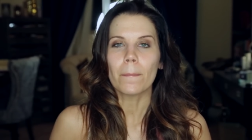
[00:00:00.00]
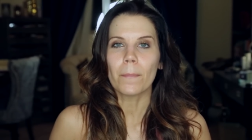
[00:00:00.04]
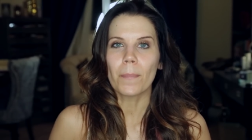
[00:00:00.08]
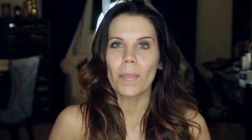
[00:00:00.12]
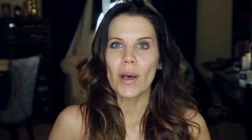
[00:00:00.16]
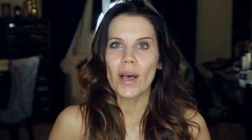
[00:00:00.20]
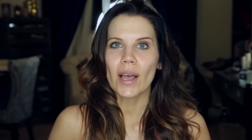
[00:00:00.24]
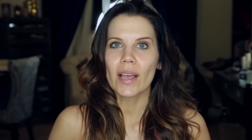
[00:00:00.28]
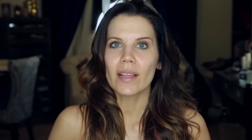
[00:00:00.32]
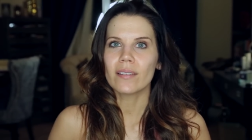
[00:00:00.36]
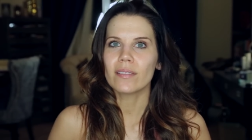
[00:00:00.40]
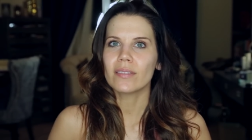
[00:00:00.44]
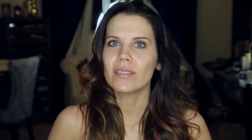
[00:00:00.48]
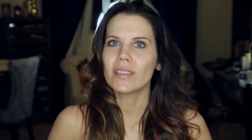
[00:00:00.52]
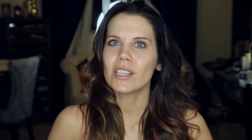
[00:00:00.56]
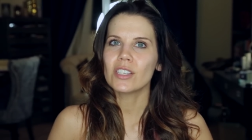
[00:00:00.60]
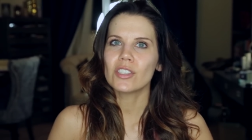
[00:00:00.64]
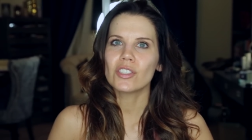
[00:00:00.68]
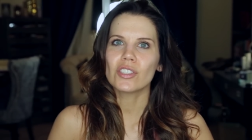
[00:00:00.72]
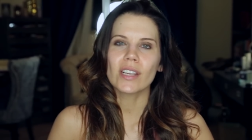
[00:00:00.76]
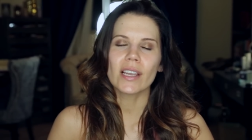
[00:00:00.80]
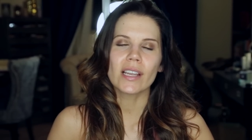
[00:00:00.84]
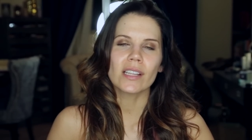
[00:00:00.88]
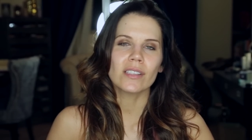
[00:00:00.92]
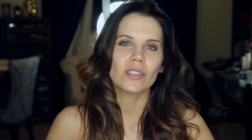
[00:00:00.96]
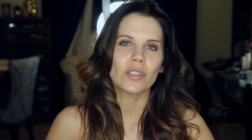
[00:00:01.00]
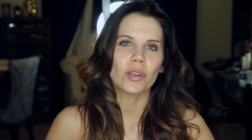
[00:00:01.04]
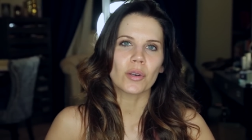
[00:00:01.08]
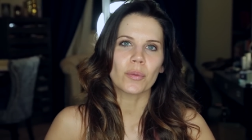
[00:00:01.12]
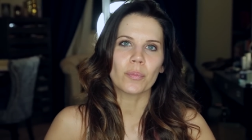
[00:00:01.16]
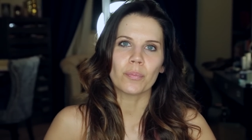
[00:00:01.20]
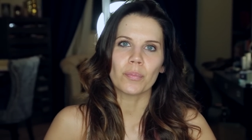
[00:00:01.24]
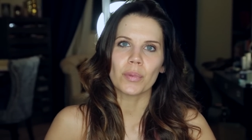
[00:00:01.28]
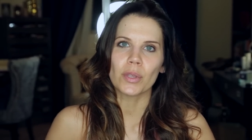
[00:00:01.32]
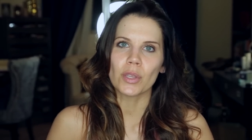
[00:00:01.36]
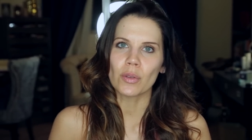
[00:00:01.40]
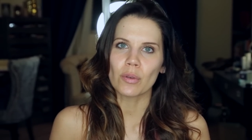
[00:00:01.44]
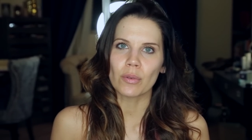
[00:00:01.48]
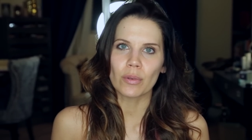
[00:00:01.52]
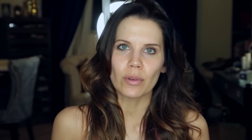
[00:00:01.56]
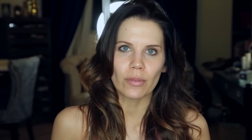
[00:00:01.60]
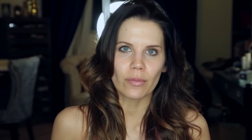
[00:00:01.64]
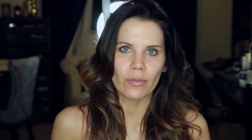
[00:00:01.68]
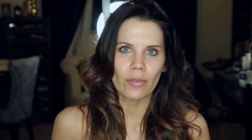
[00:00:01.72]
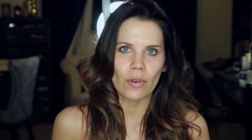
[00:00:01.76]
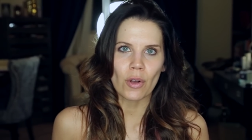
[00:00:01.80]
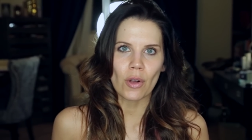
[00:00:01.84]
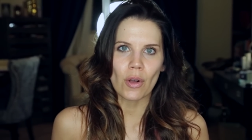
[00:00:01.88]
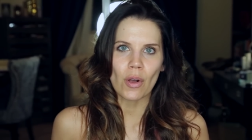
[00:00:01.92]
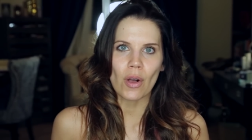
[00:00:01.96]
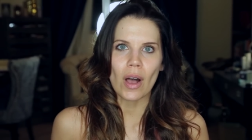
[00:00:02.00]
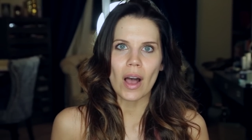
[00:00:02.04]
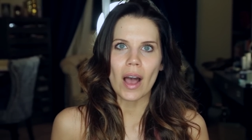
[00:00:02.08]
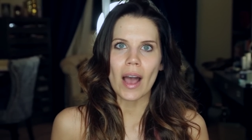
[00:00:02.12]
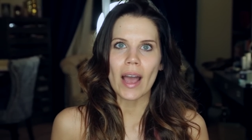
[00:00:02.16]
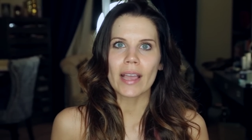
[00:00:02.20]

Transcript: but these shades are beautiful.